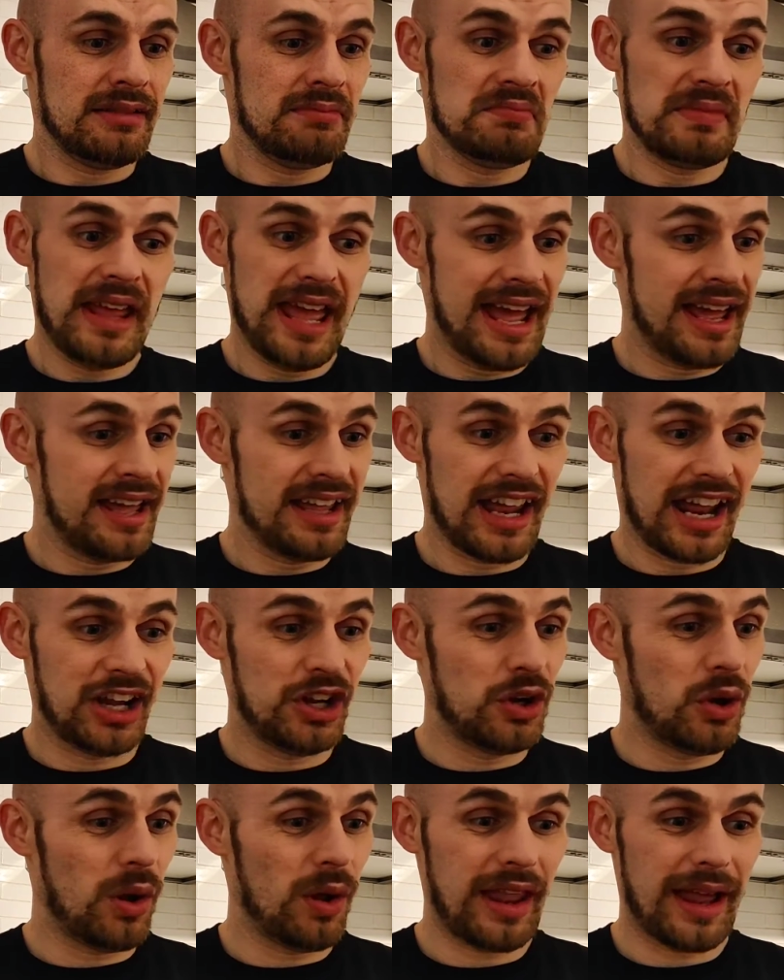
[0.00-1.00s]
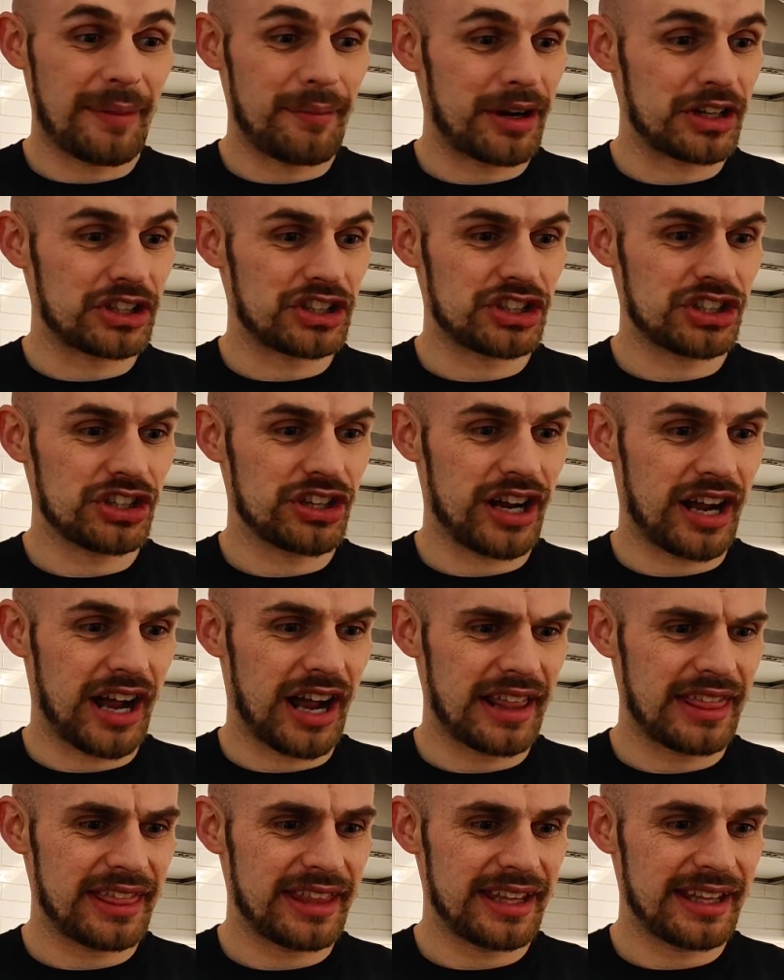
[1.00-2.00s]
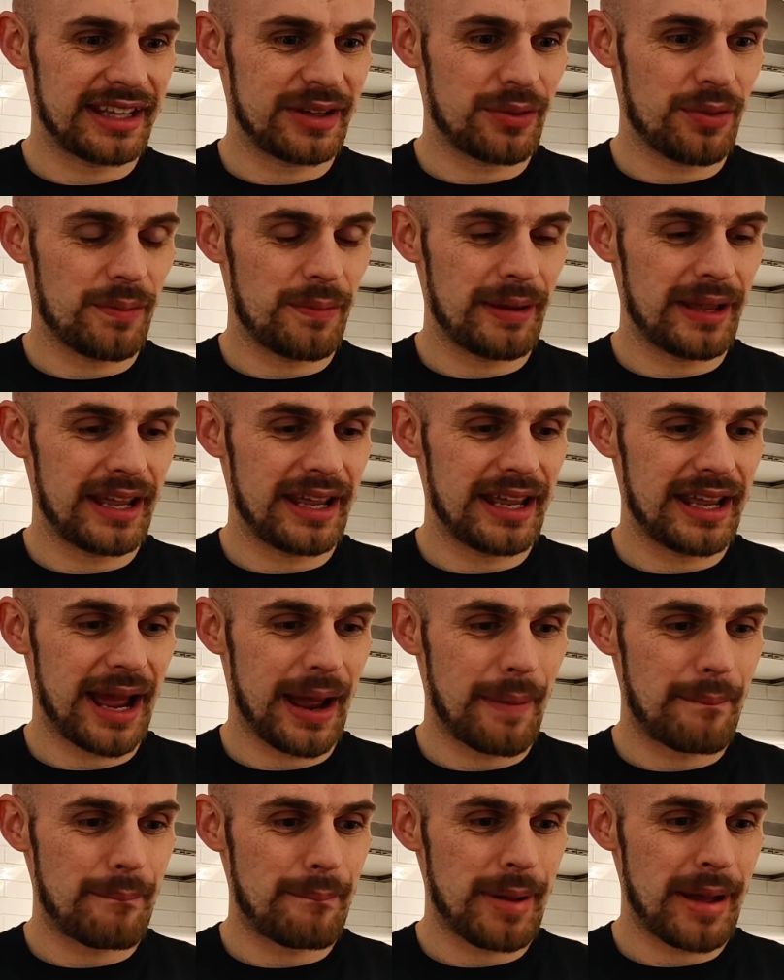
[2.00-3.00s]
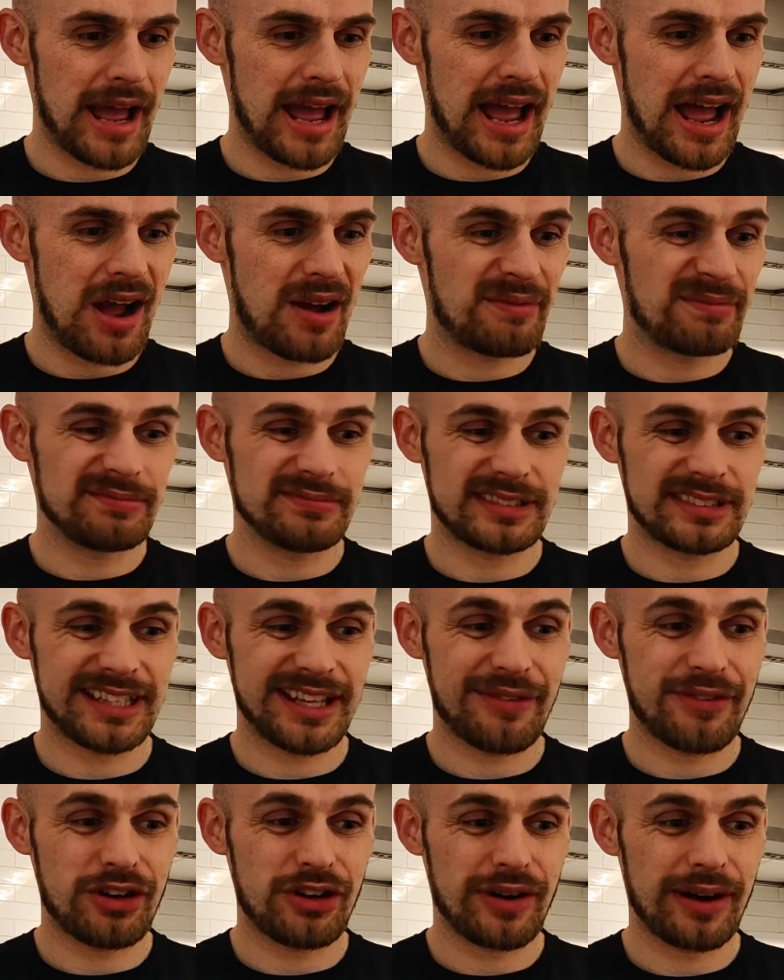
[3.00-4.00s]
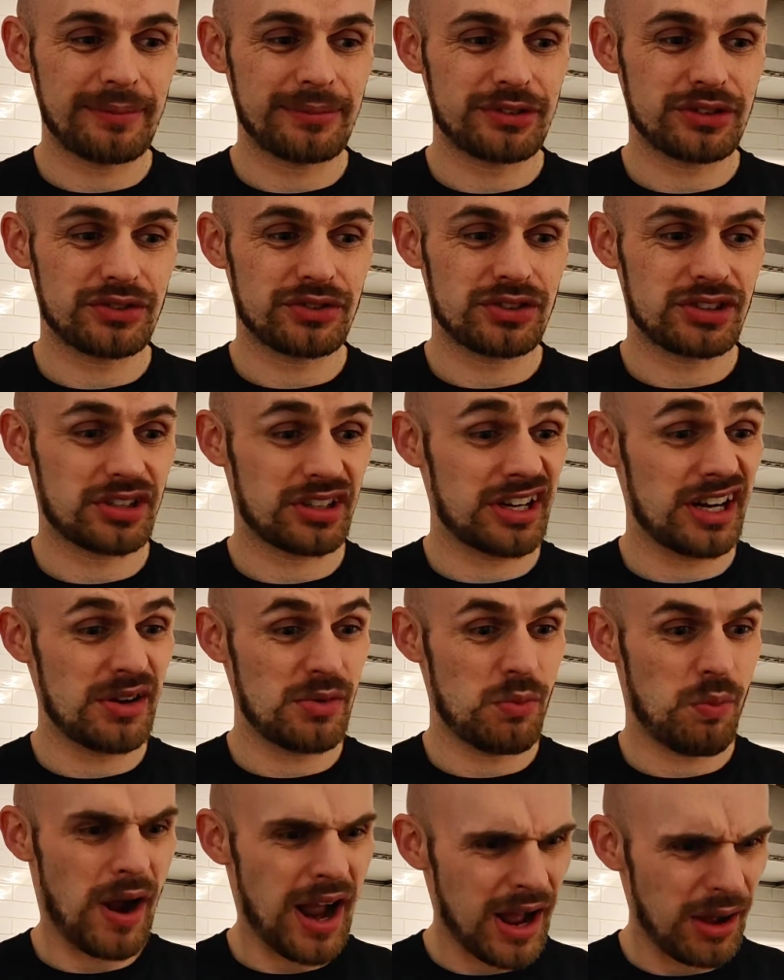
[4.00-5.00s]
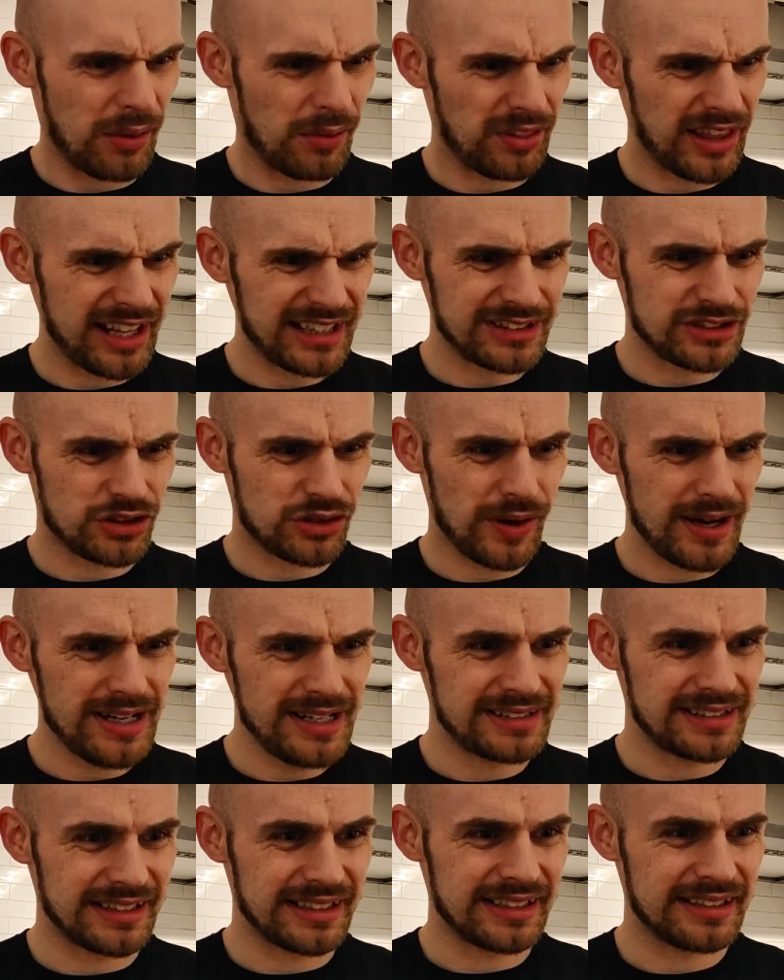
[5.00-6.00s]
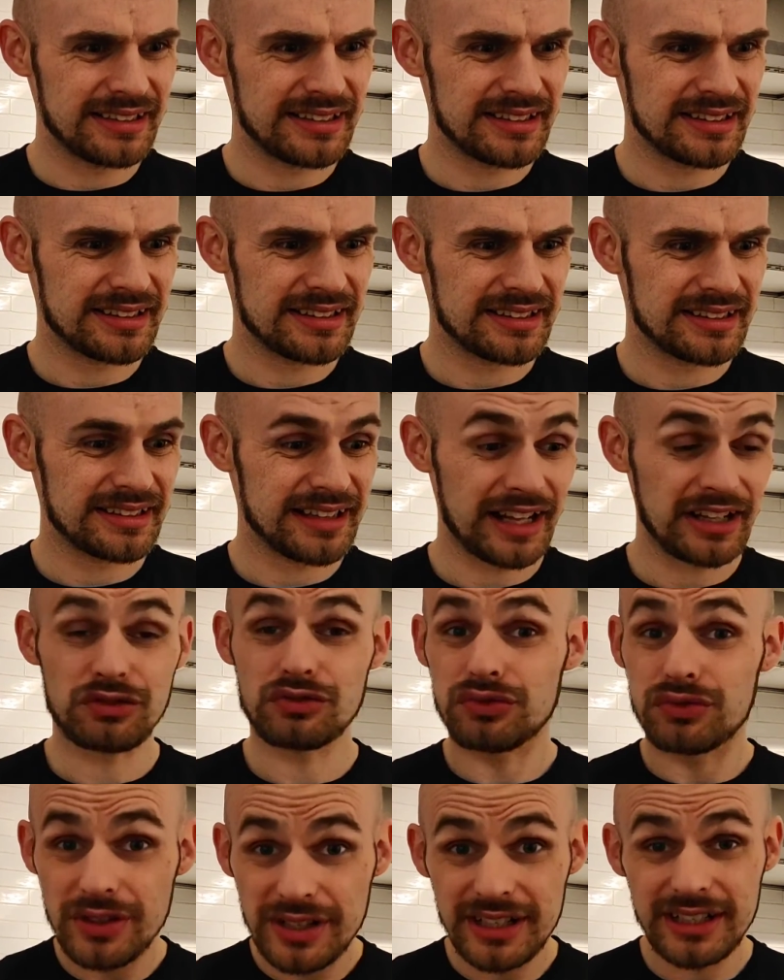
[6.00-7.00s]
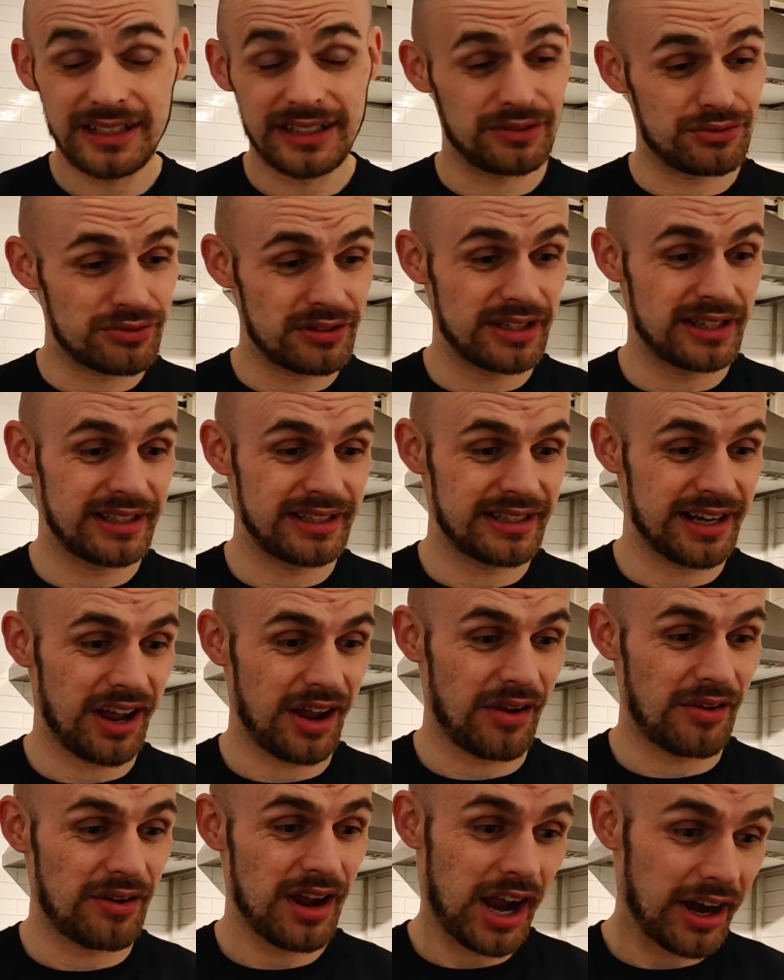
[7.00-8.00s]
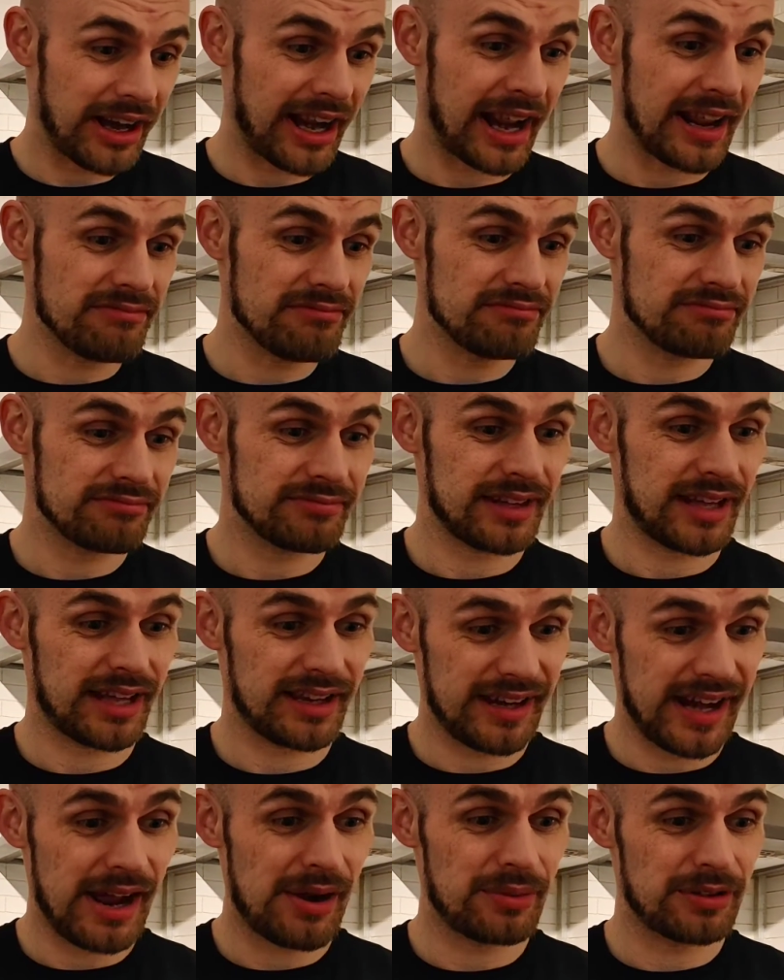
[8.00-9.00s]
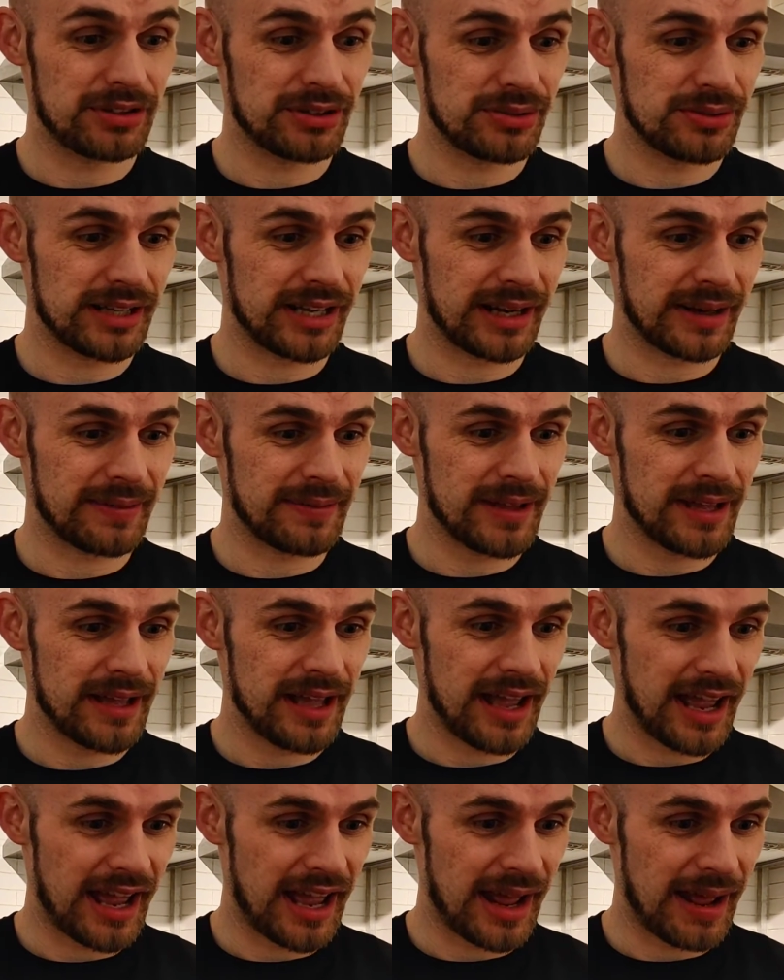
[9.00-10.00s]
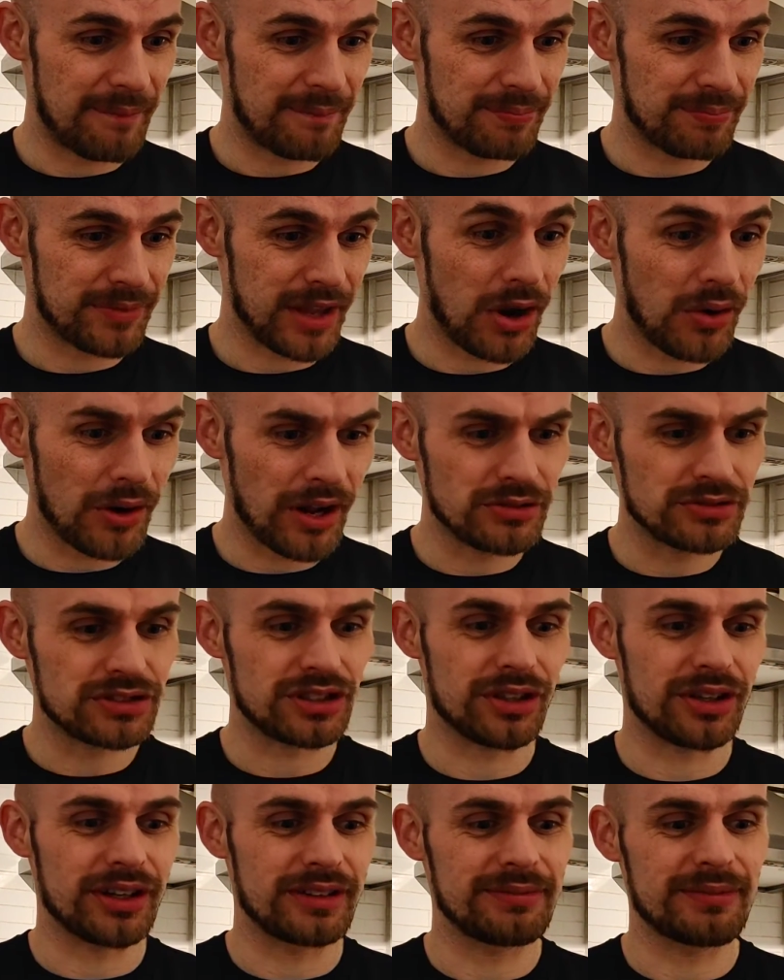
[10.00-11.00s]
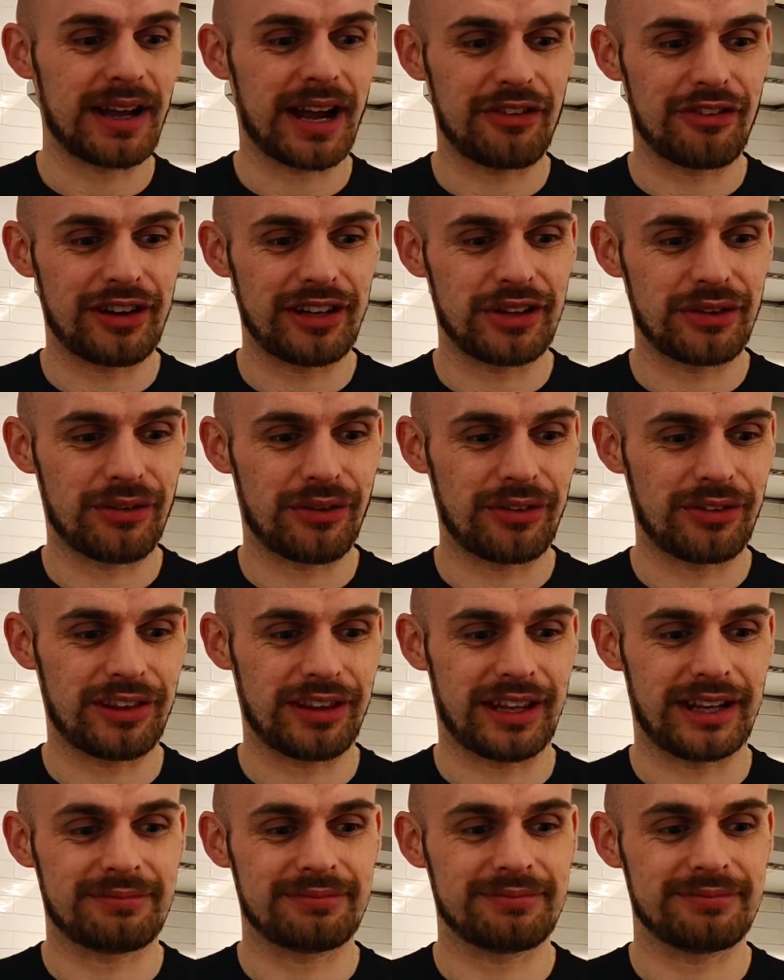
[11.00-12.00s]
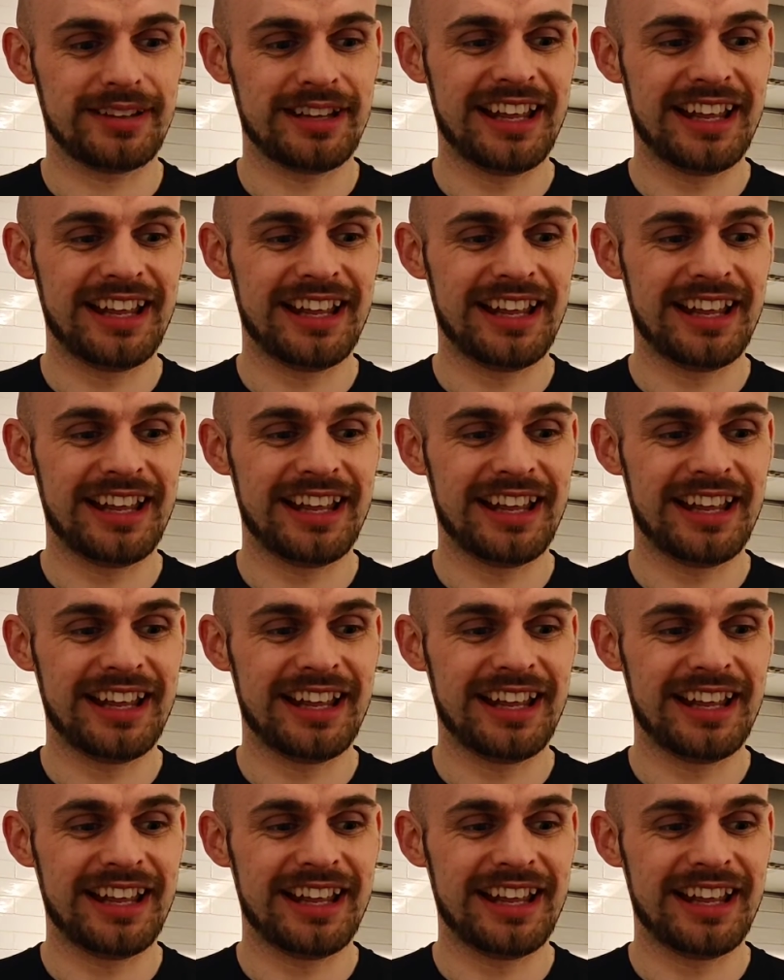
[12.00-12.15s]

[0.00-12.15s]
Yeah, and not that much sugar. I think it would be about 7 grams of sugar. Wow, that's crazy. That's really, really low. Okay, now we're talking. Oh no, sorry, I read the wrong thing.